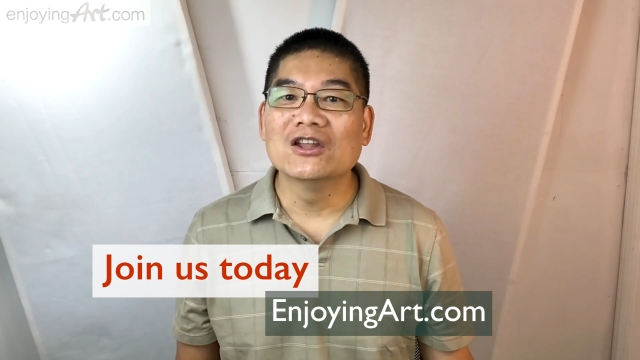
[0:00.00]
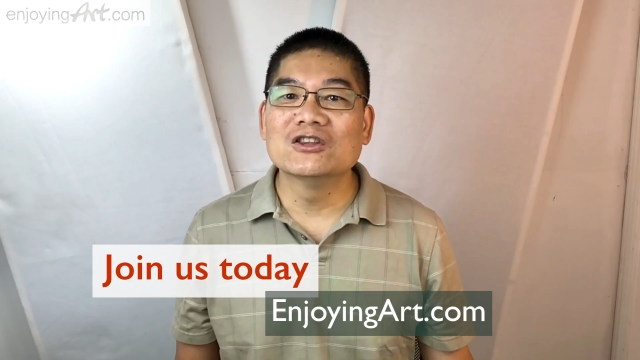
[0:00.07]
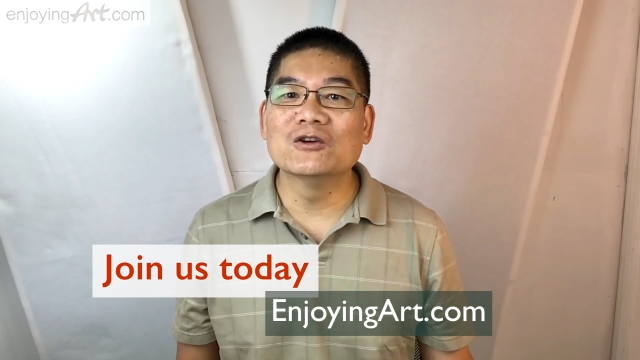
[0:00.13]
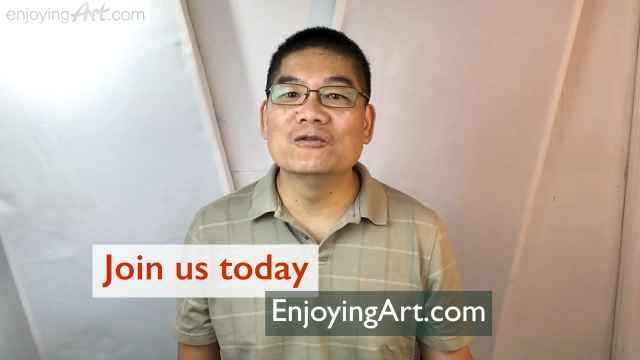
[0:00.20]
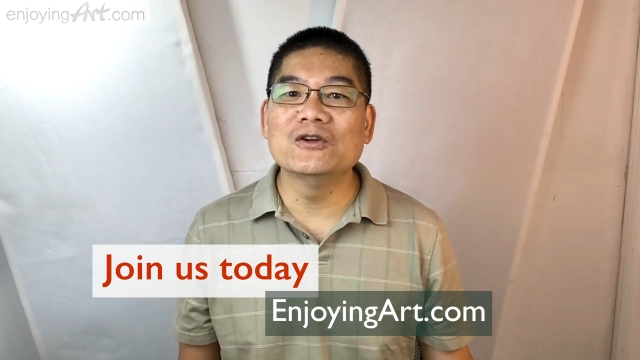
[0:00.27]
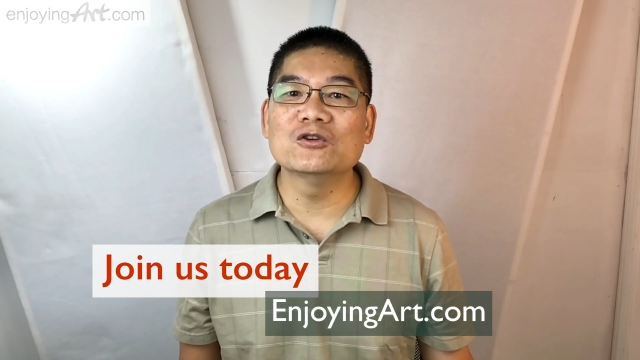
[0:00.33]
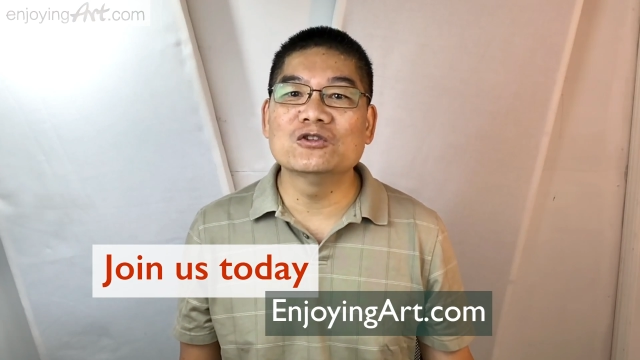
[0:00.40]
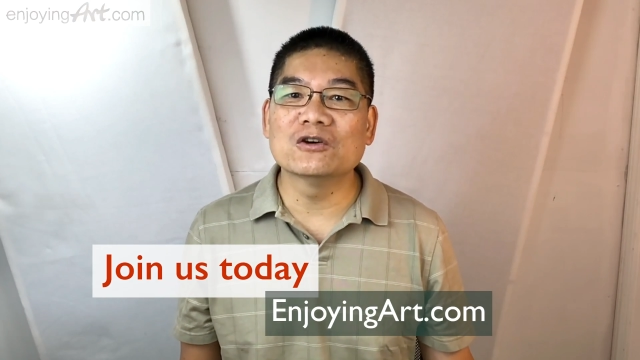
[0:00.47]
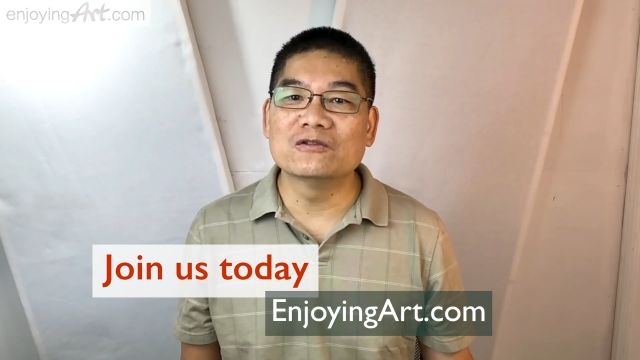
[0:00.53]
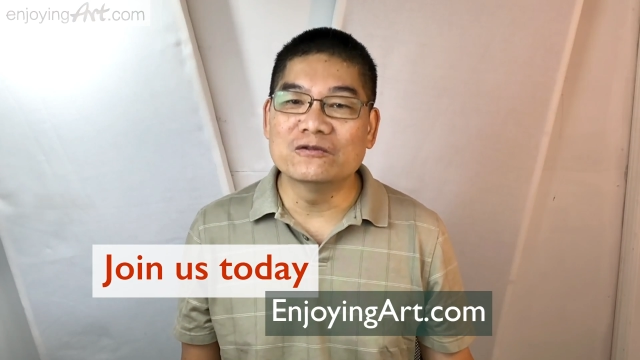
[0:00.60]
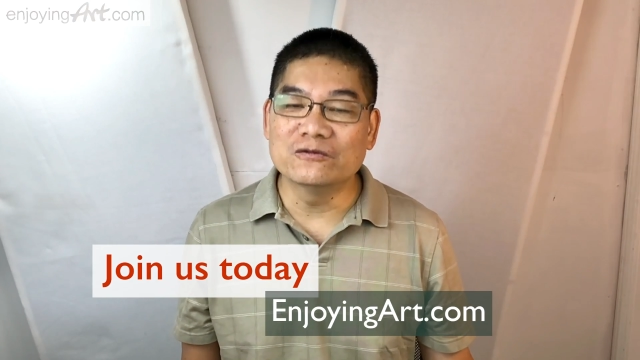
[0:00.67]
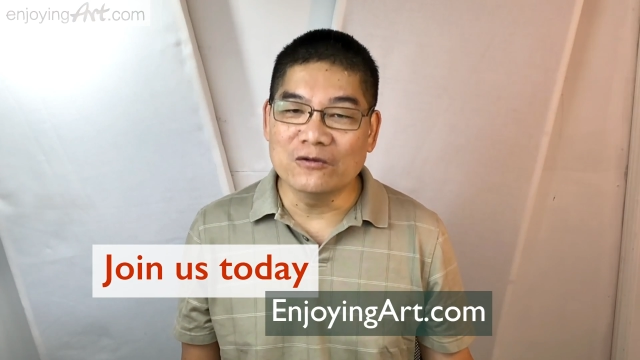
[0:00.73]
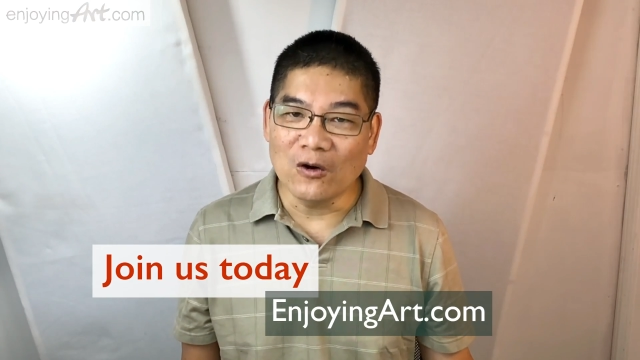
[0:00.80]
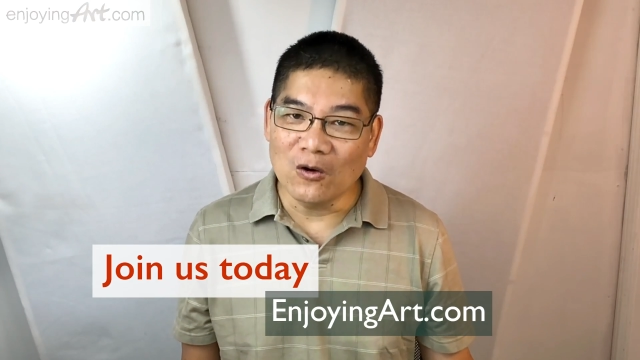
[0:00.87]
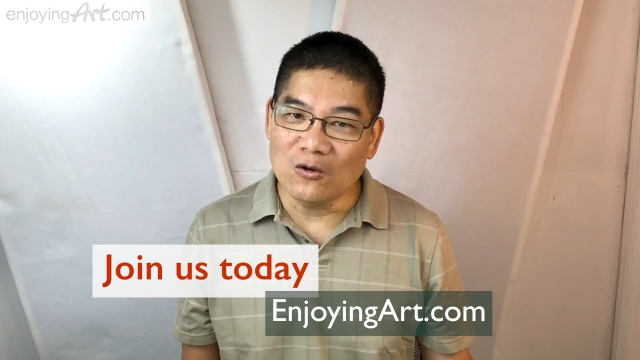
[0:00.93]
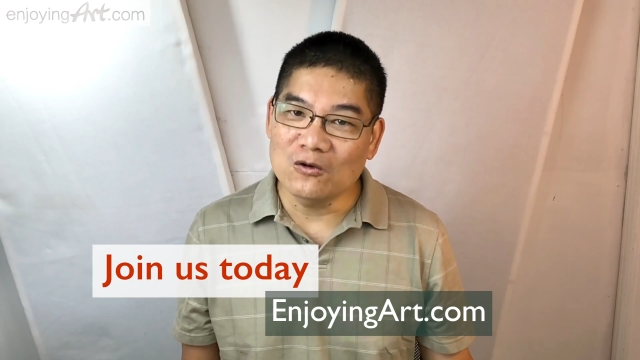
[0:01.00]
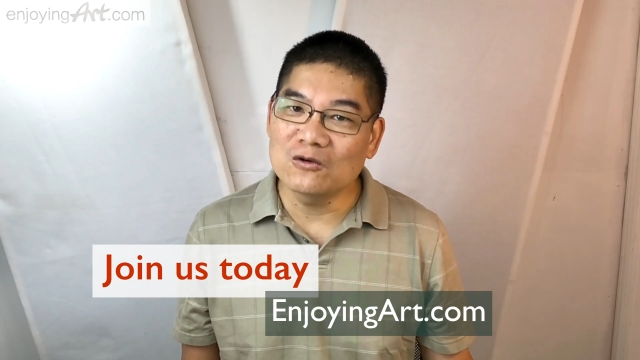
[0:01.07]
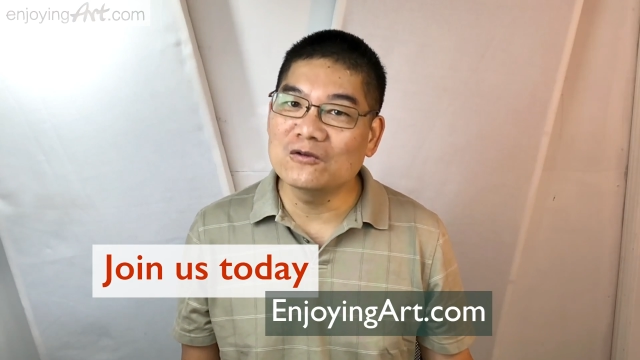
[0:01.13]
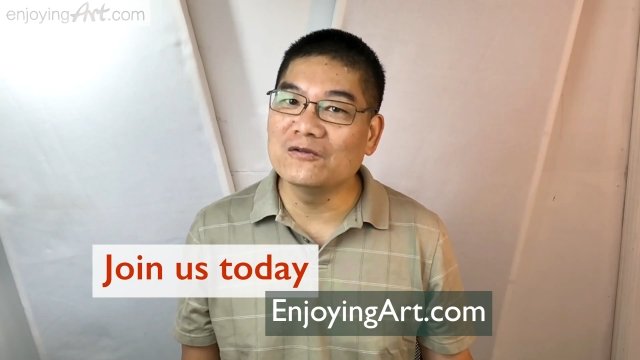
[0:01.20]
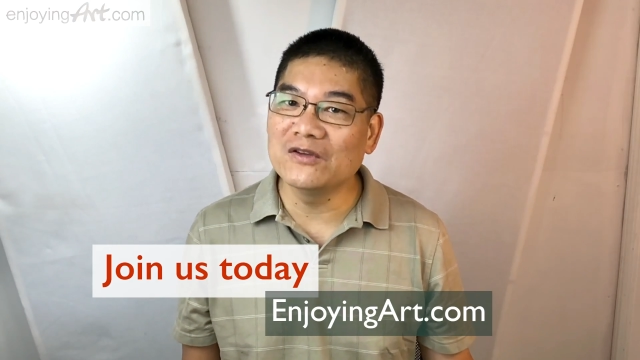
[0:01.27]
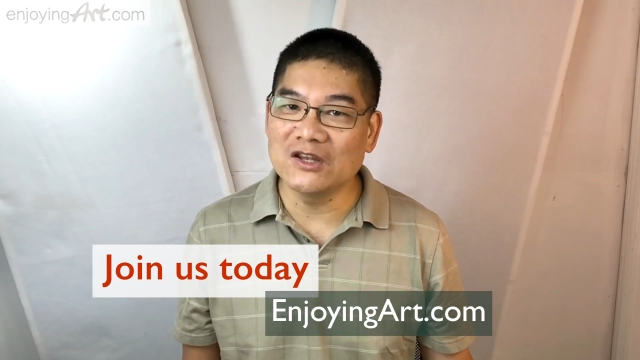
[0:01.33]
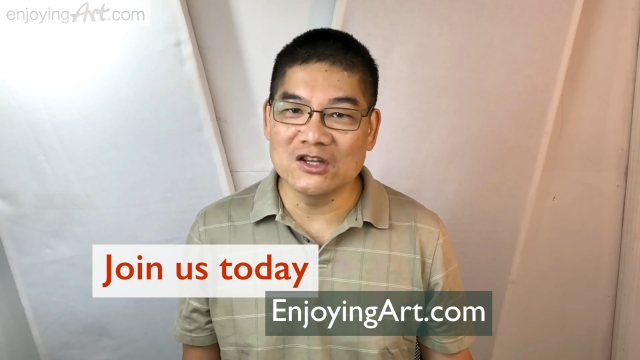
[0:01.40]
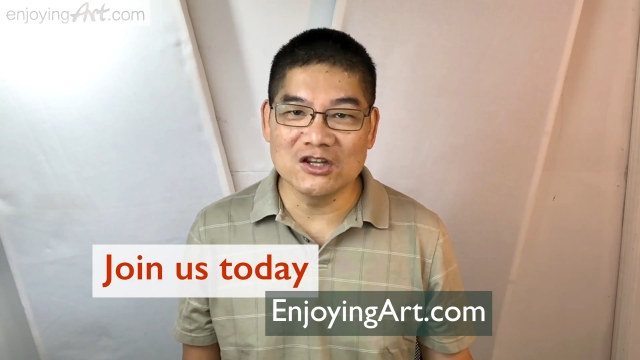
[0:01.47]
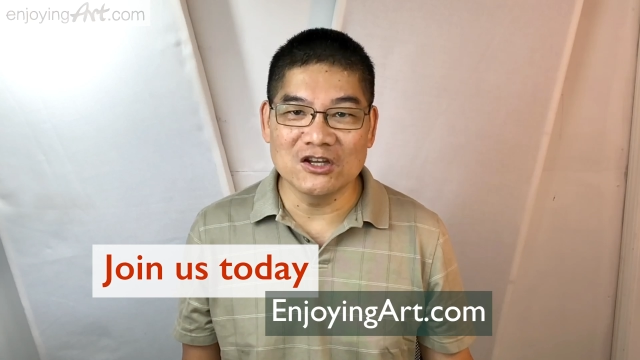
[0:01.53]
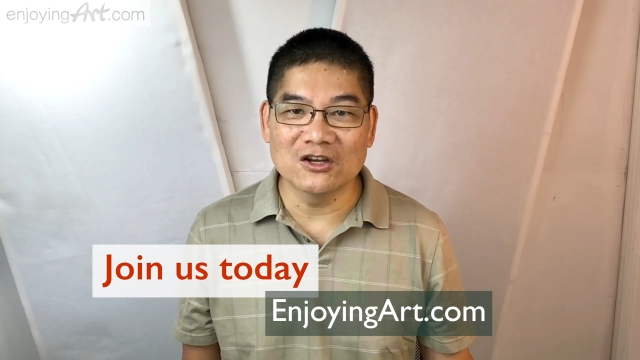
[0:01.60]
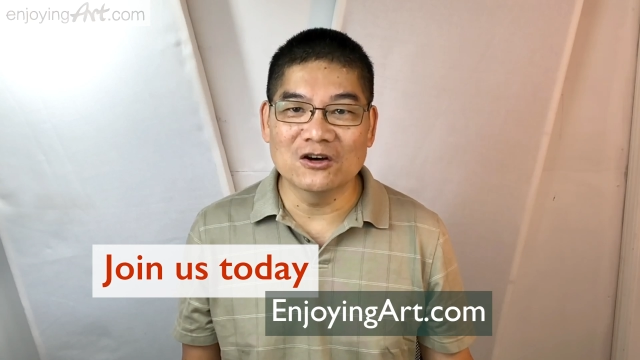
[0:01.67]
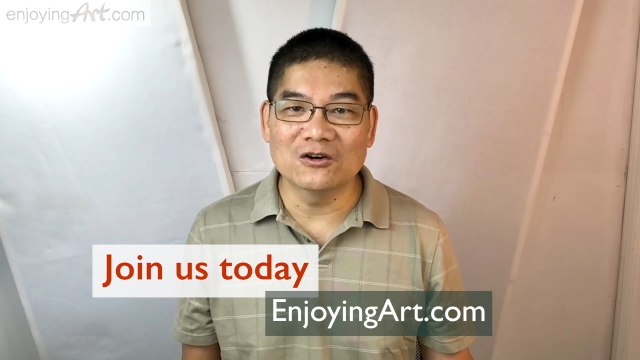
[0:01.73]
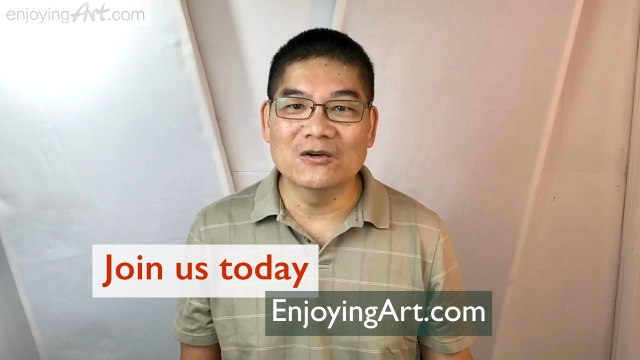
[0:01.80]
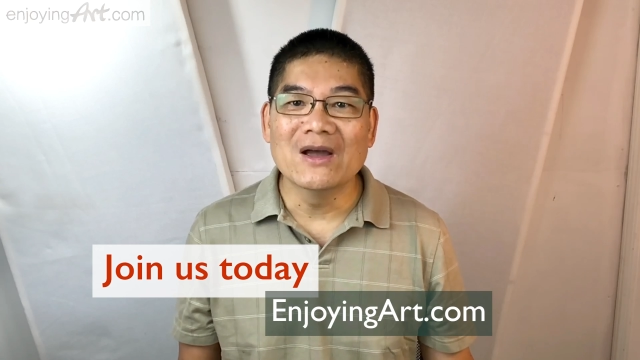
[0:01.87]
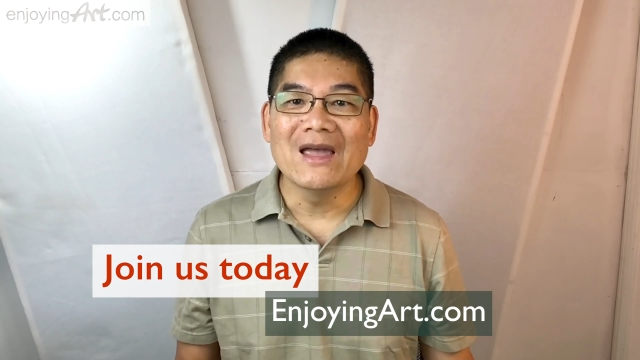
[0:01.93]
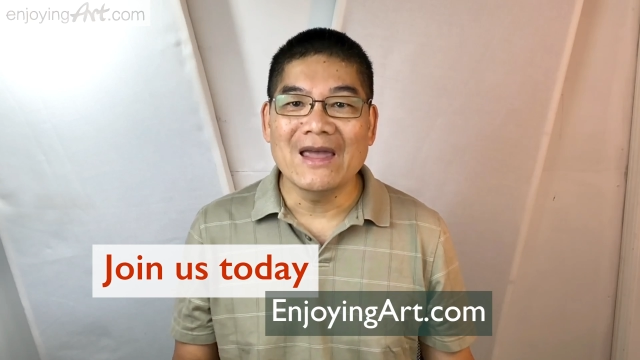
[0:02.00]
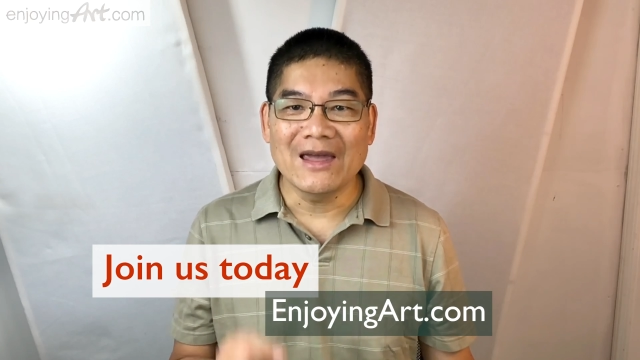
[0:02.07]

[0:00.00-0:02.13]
to view the full video